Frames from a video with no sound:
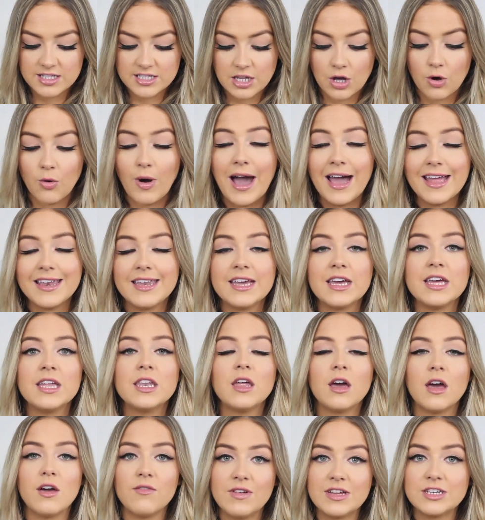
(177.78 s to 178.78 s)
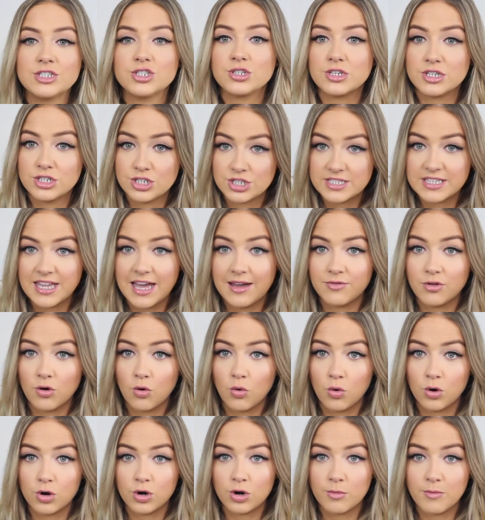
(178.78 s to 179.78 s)
So I did eventually just have
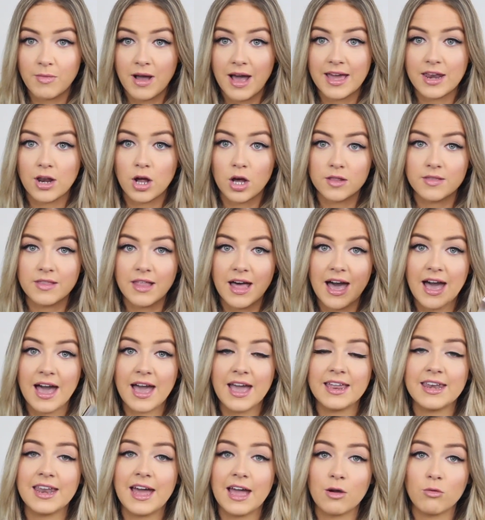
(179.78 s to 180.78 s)
to order mine online.